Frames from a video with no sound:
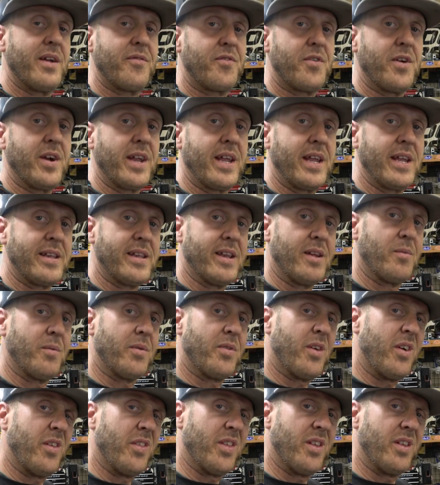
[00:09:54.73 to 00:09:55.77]
after I get done
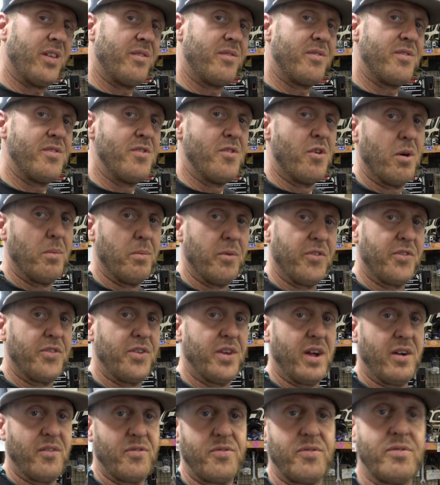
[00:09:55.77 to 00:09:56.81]
with all the normal
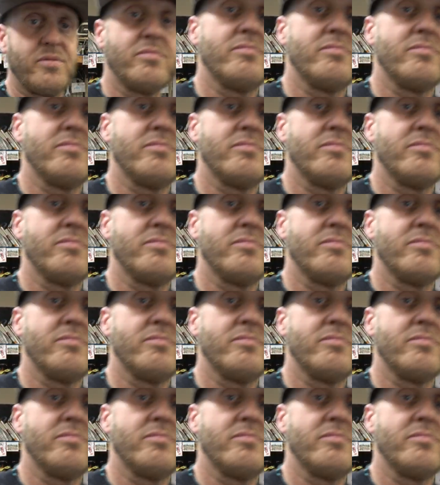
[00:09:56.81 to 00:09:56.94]
stuff.